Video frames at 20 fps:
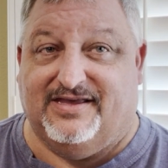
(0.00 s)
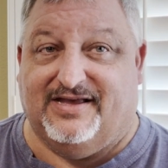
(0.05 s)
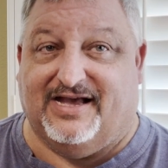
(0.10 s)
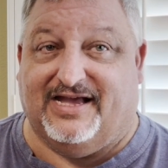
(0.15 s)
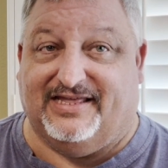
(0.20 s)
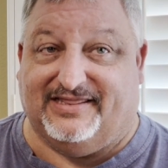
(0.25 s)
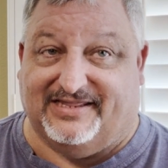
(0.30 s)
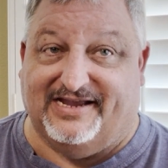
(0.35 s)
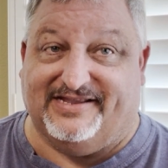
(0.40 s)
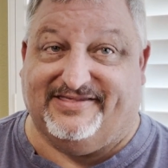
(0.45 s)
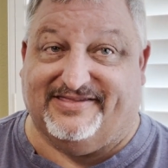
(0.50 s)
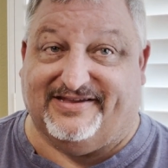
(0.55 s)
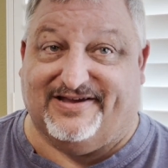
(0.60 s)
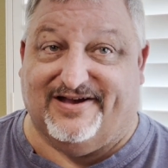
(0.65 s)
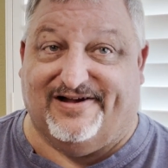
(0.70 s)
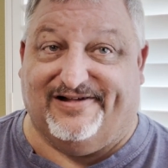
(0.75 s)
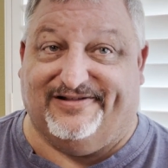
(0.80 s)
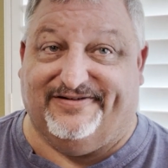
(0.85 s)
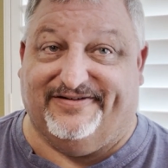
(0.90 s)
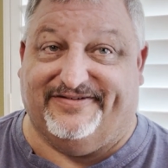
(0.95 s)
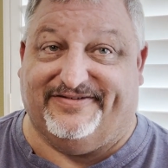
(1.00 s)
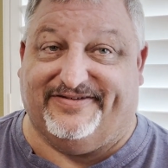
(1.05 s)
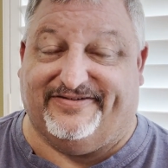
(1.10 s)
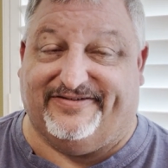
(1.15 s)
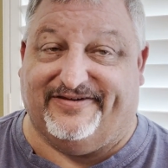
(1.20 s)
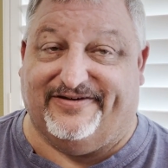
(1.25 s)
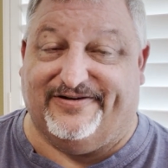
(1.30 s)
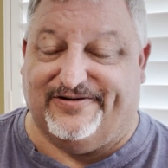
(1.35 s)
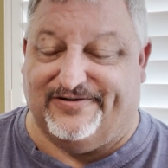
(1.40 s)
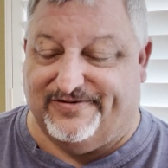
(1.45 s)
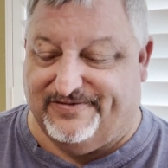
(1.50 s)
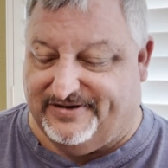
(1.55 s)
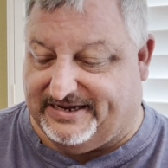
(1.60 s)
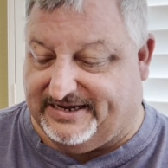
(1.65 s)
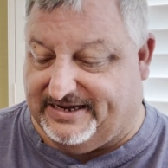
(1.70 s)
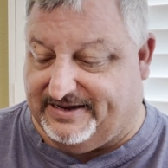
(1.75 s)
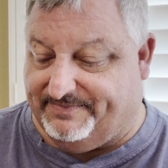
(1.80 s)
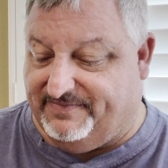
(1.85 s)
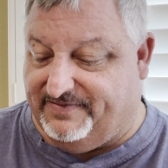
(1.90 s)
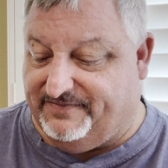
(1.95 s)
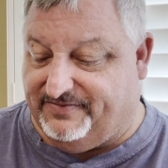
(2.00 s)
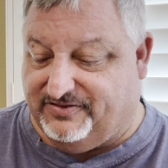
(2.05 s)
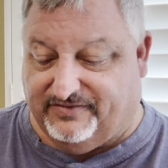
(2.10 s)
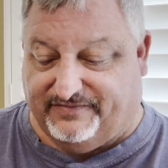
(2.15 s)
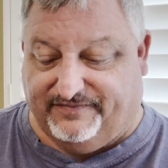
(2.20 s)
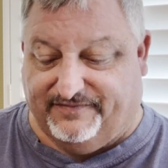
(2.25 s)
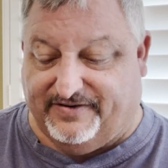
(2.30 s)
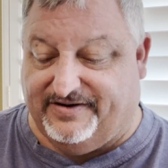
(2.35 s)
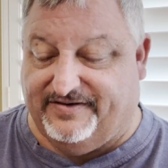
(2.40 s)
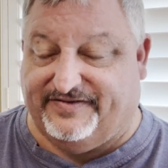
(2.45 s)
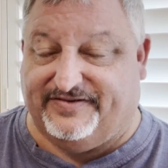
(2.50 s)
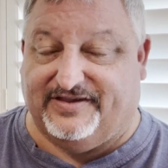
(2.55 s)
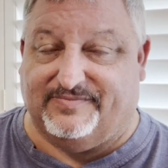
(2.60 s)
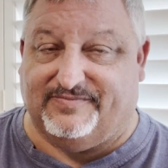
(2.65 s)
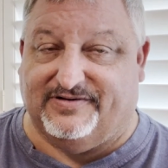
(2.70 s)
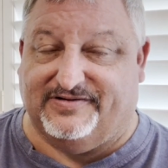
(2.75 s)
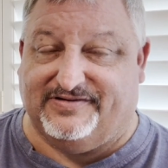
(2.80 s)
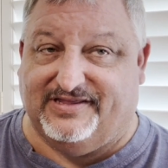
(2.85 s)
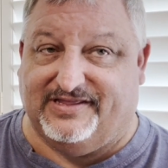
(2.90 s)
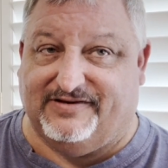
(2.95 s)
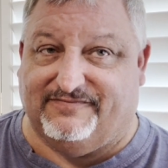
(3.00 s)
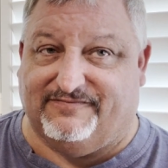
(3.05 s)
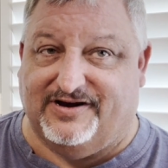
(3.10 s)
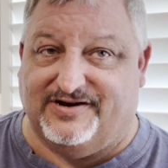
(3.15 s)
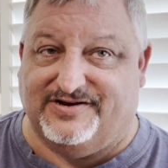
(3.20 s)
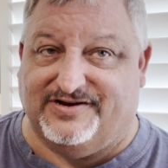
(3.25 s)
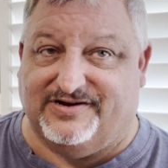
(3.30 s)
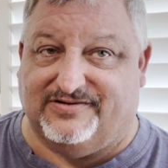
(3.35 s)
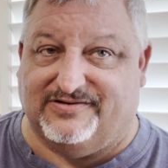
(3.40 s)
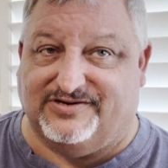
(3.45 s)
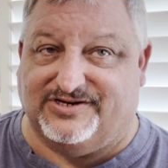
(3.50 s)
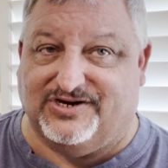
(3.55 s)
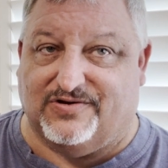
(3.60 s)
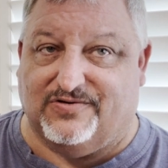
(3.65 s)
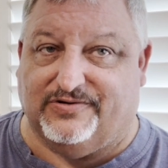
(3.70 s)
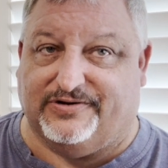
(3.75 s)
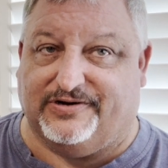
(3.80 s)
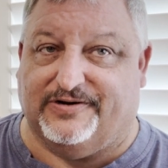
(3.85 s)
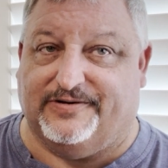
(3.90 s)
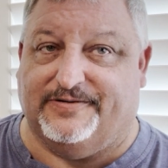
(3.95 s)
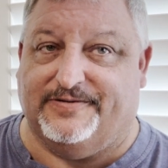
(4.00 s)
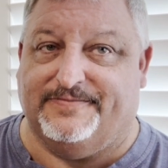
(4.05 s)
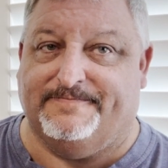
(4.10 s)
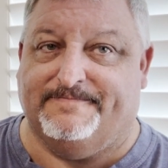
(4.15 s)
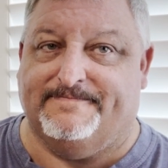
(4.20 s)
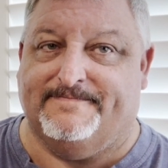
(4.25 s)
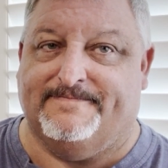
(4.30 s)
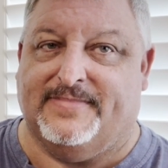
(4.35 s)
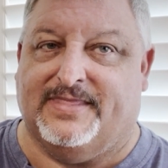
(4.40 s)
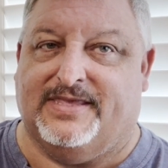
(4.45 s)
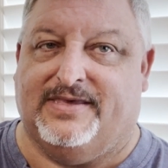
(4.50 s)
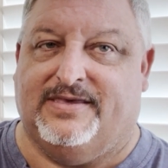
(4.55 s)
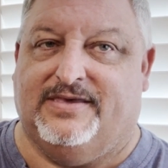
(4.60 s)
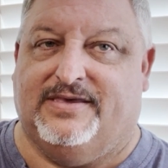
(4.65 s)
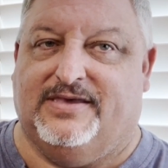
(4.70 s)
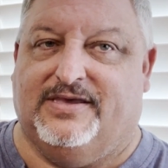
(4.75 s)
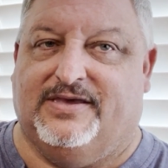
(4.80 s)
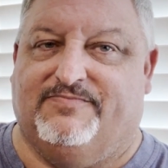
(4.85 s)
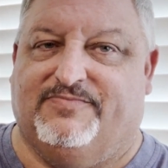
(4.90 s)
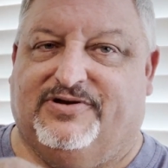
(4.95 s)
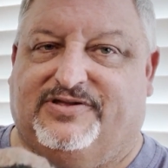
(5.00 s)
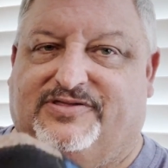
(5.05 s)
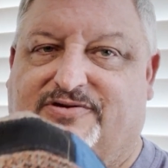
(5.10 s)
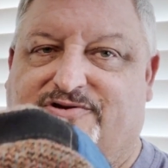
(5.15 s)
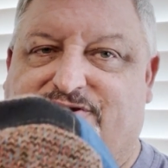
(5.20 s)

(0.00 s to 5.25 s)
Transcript: I like the colors. So looks very similar to the original Joker, but the